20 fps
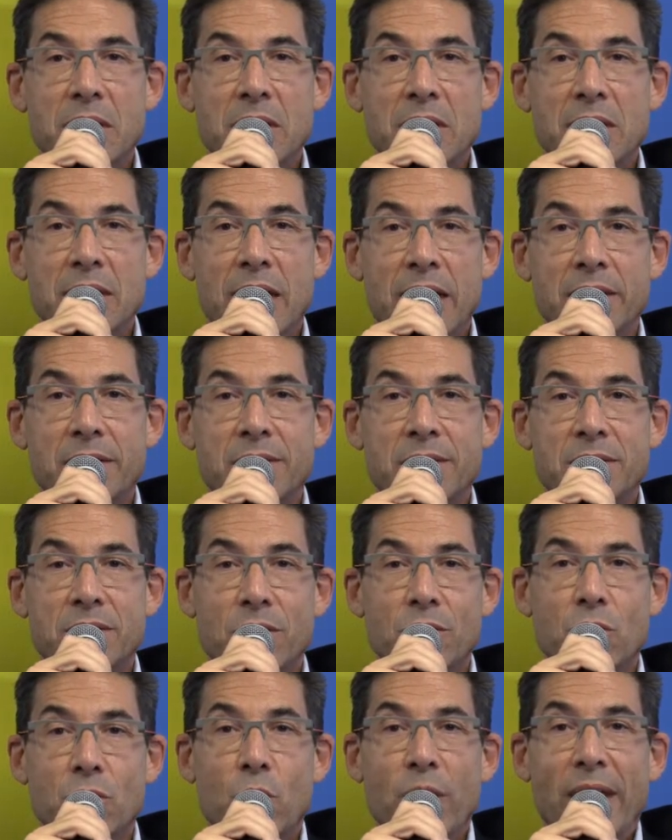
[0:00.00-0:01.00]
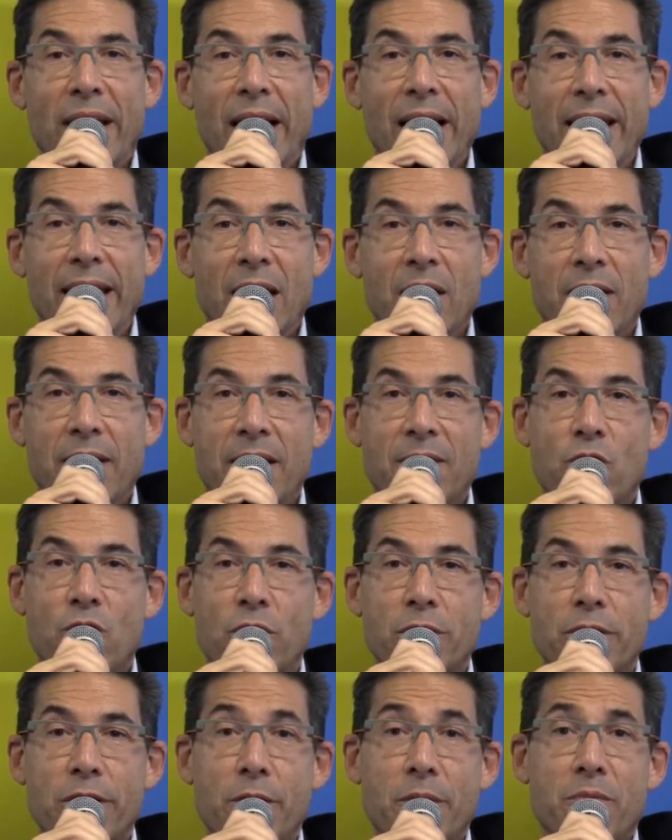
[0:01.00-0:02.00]
being done so quickly and they've
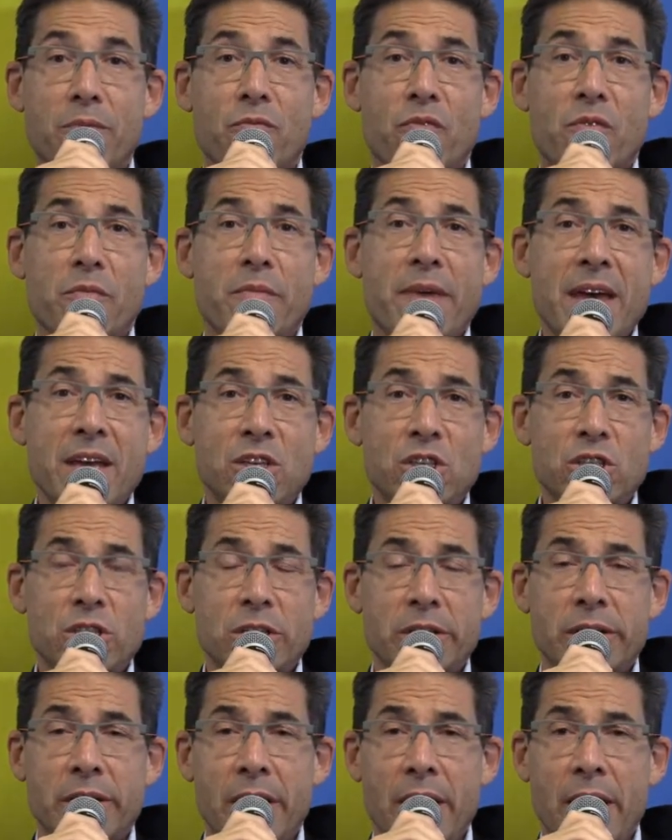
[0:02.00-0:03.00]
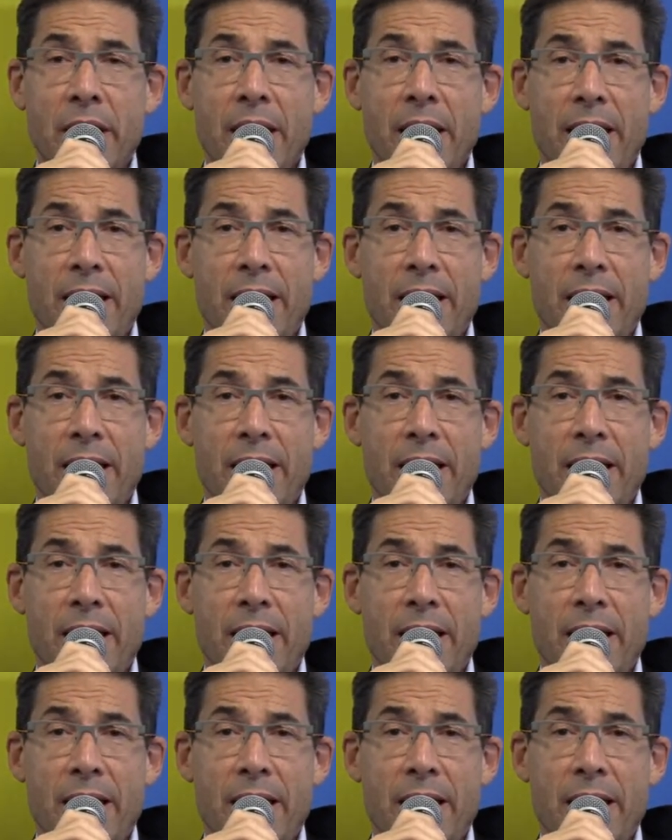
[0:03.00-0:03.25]
got no information